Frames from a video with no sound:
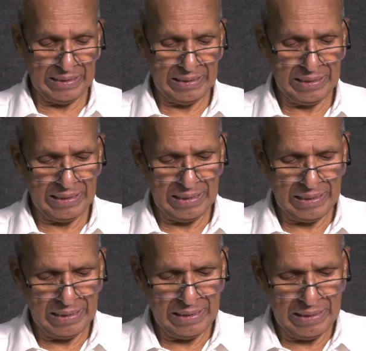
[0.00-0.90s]

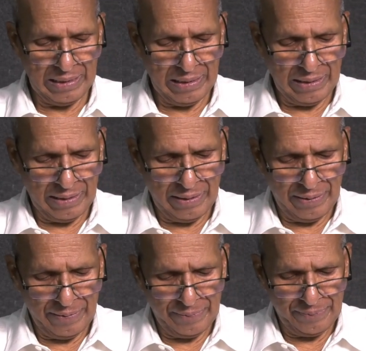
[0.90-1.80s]

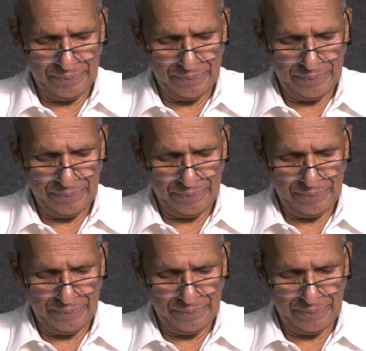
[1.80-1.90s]
[no speech]